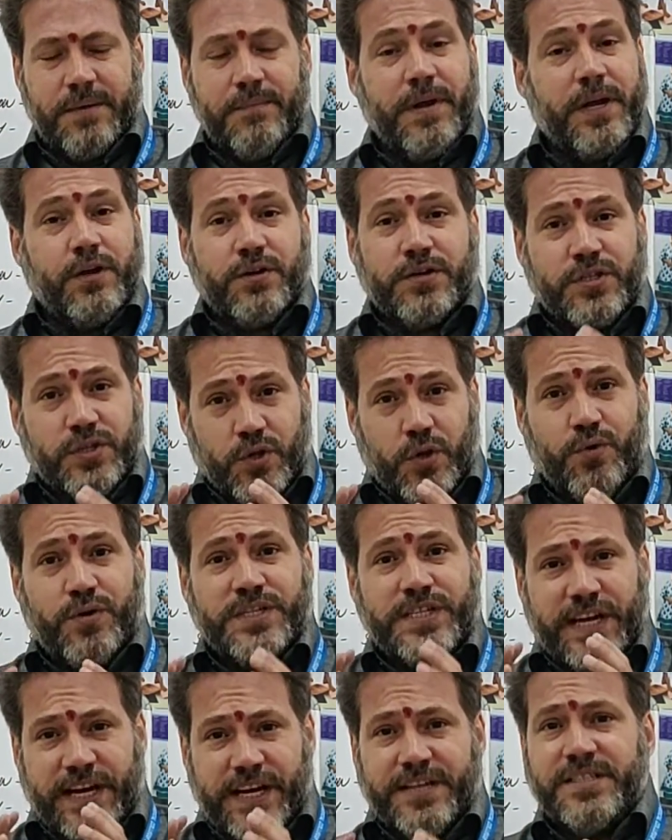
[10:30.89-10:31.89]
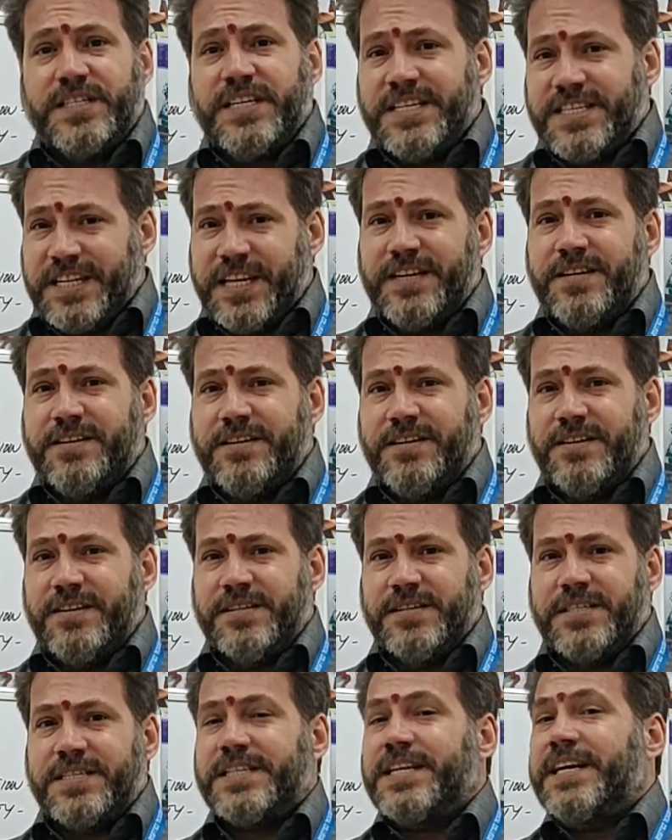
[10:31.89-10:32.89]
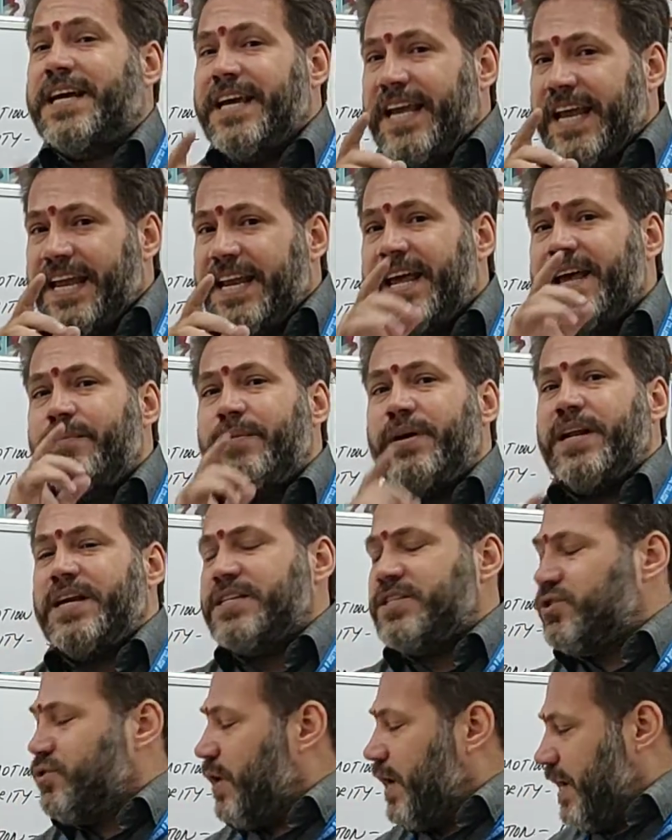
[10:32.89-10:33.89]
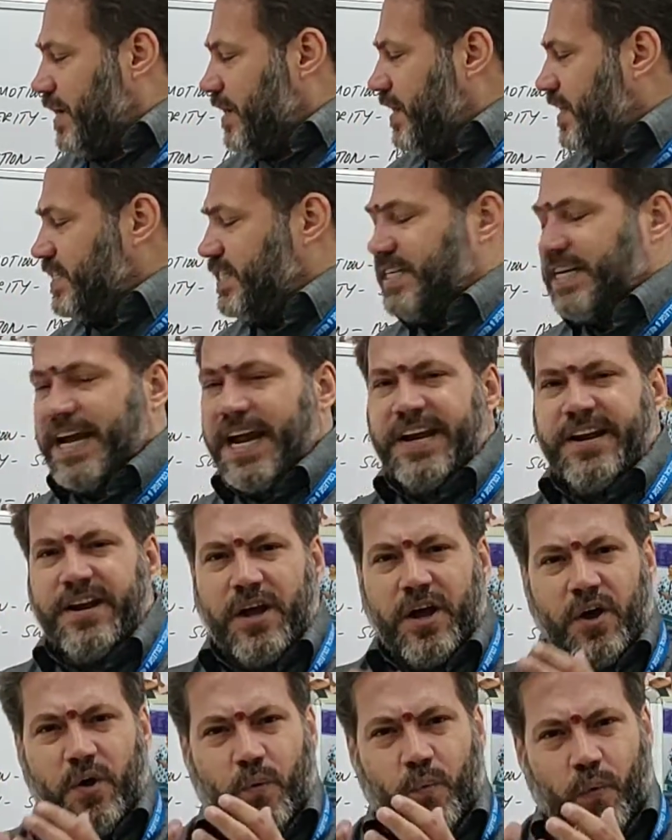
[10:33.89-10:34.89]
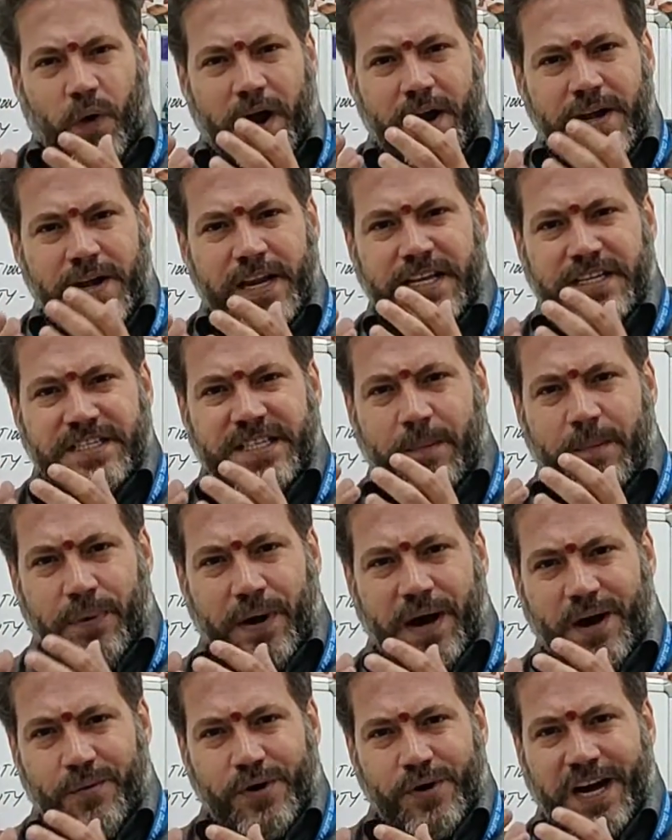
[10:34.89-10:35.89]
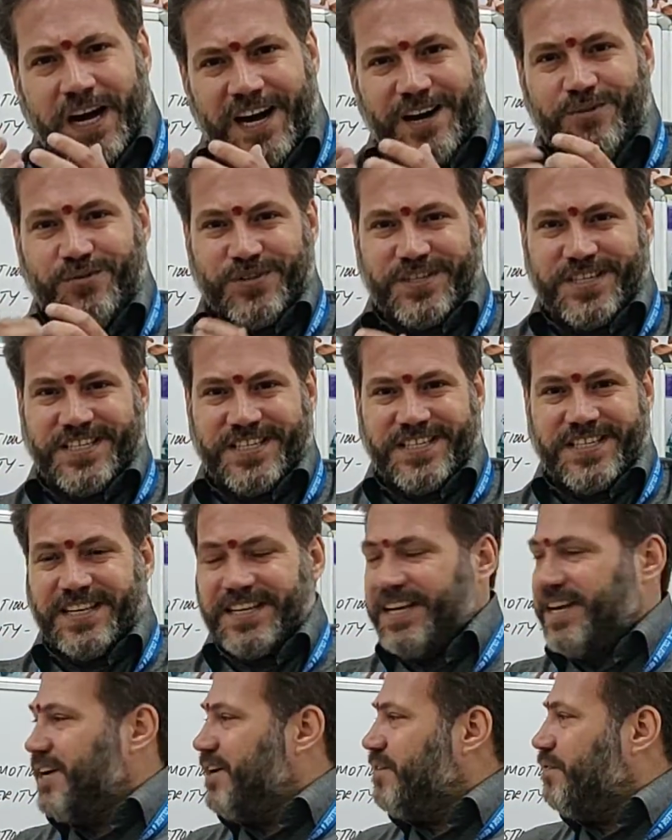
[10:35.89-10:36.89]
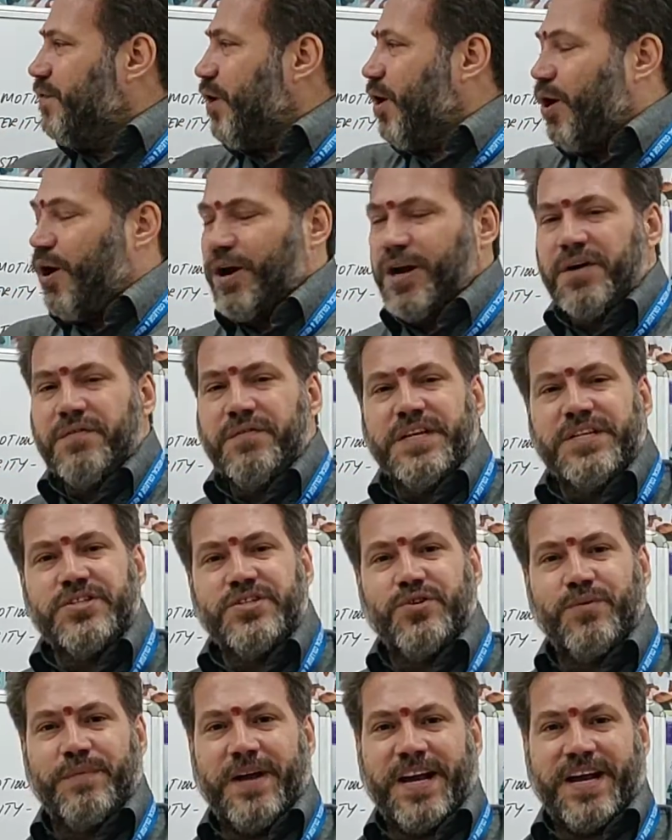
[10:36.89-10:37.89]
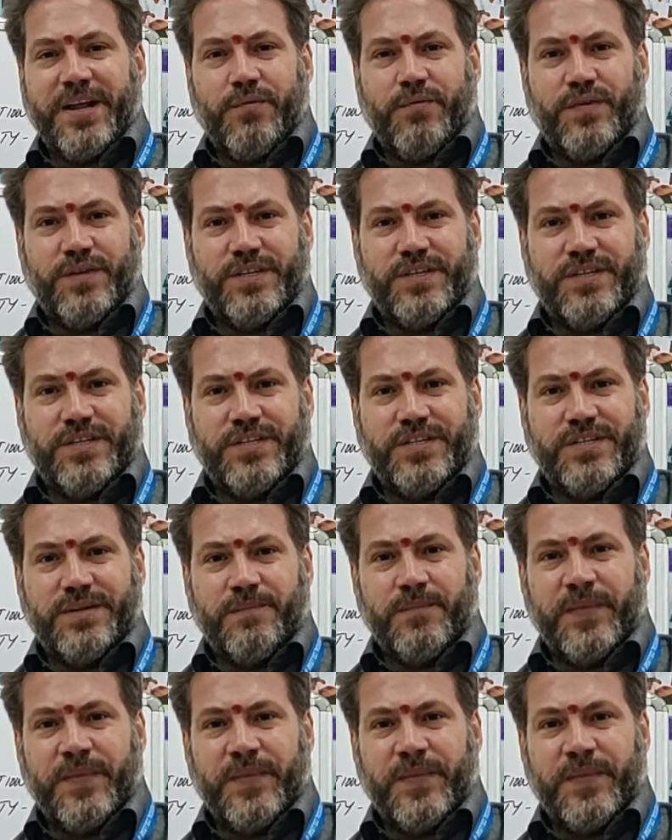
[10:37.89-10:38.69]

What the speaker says: because those energy centers enable us to understand what is the powerhouse for all of this to manifest.